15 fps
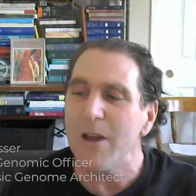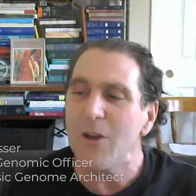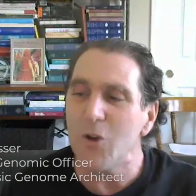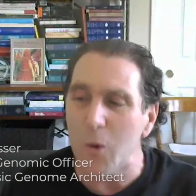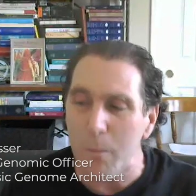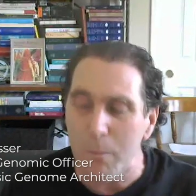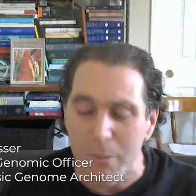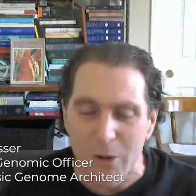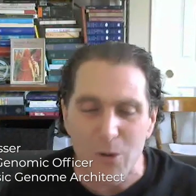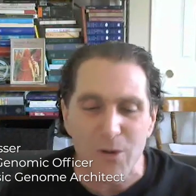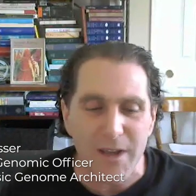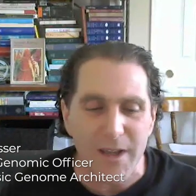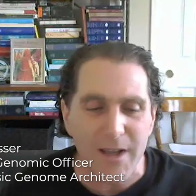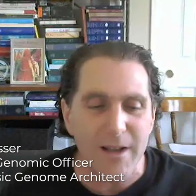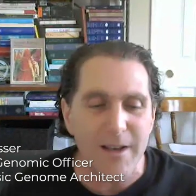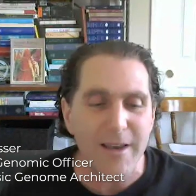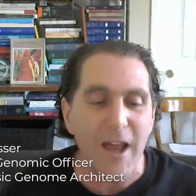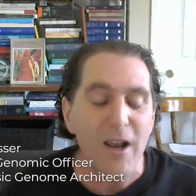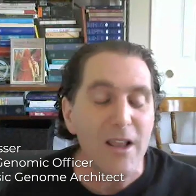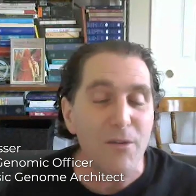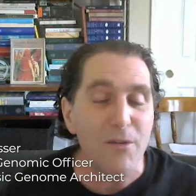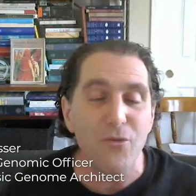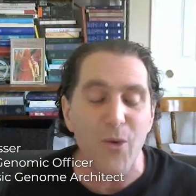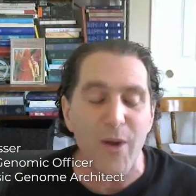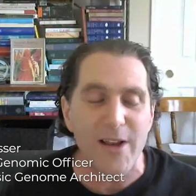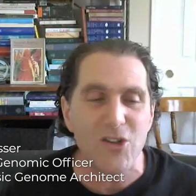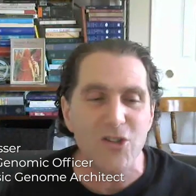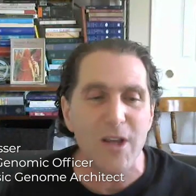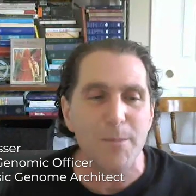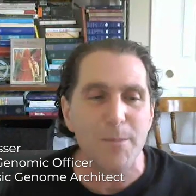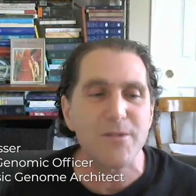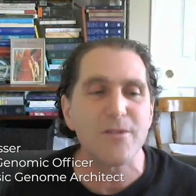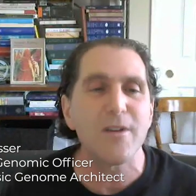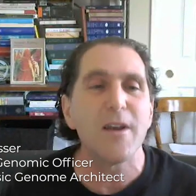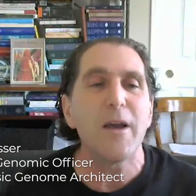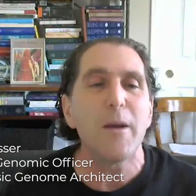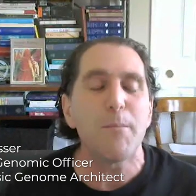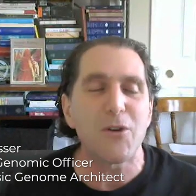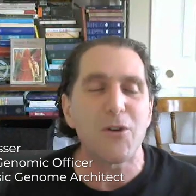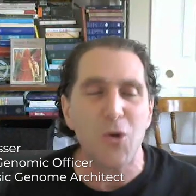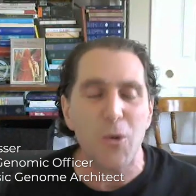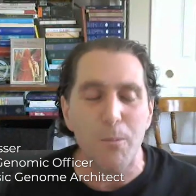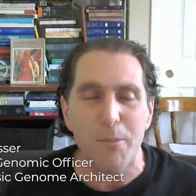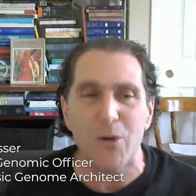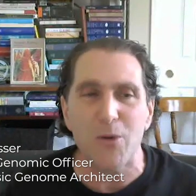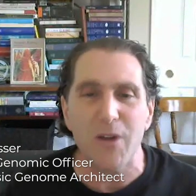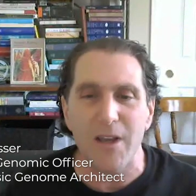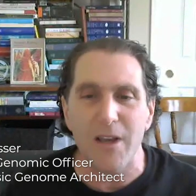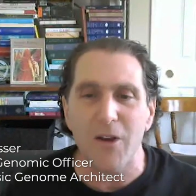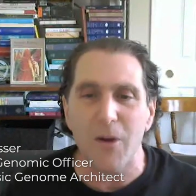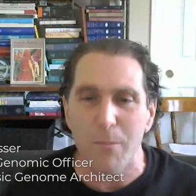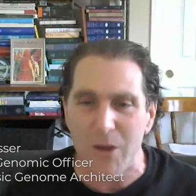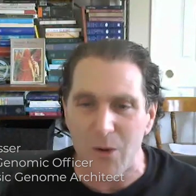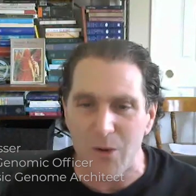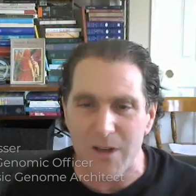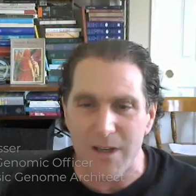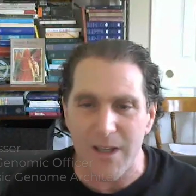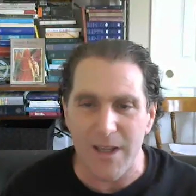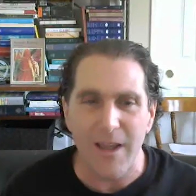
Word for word: you're building not only friendships, but you're building community.